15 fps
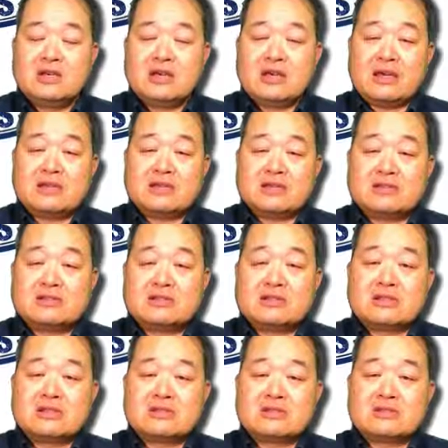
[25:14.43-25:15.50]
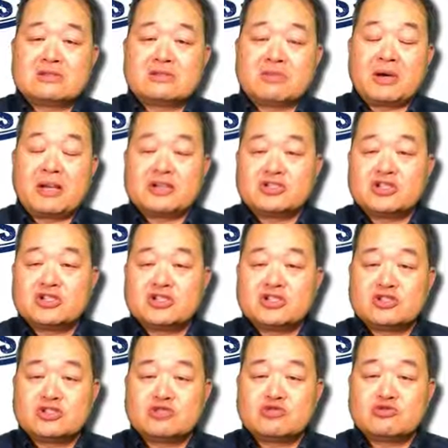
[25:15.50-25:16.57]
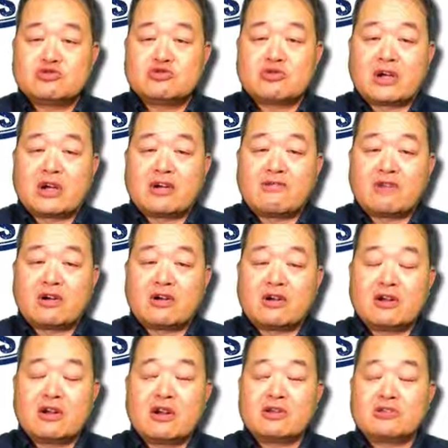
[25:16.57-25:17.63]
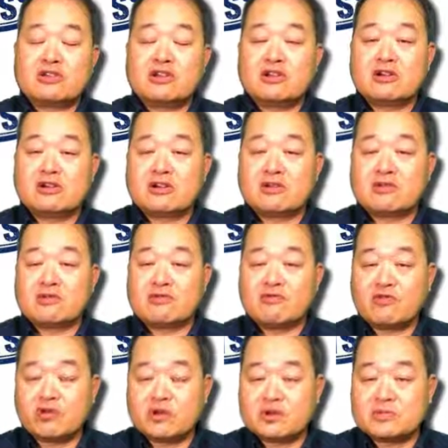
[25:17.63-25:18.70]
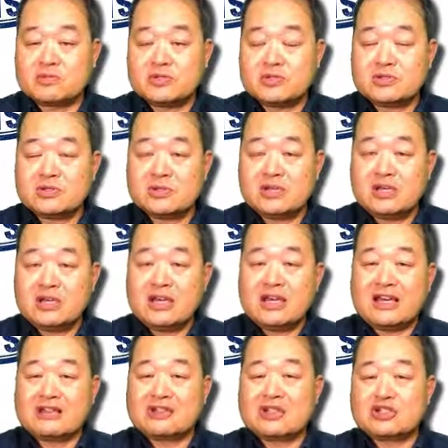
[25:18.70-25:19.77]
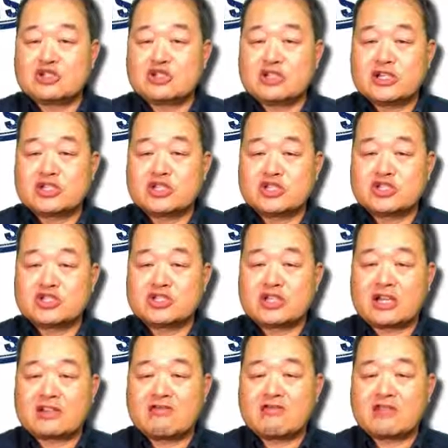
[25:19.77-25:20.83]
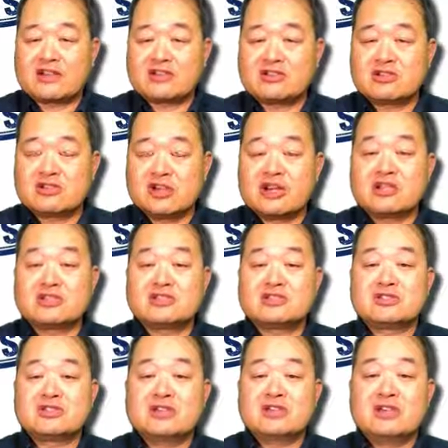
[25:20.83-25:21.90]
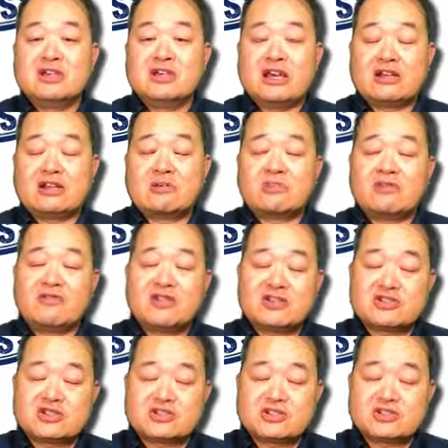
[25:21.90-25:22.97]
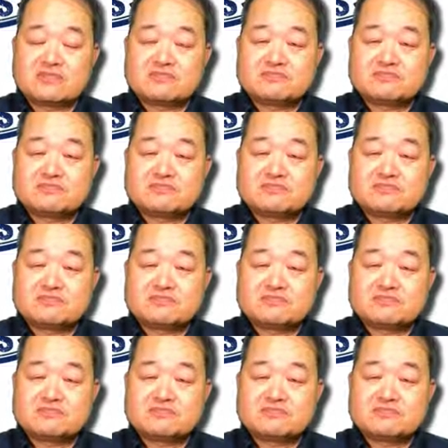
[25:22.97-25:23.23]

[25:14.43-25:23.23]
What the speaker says: And it's the politicians who drive our healthcare reforms and legislations that affect us and our professions.